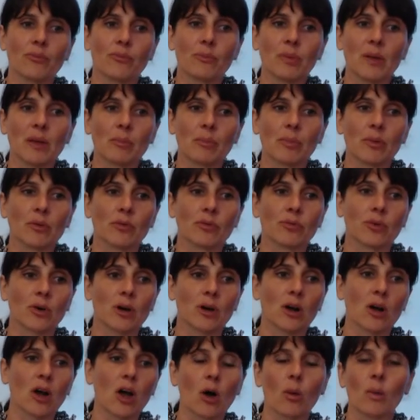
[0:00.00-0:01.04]
people for
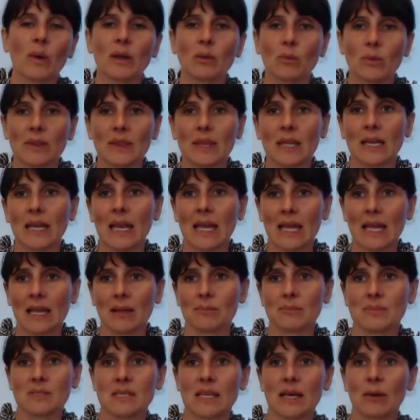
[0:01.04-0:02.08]
going with the
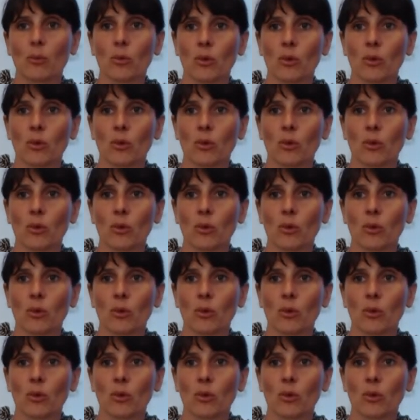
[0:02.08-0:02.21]
names that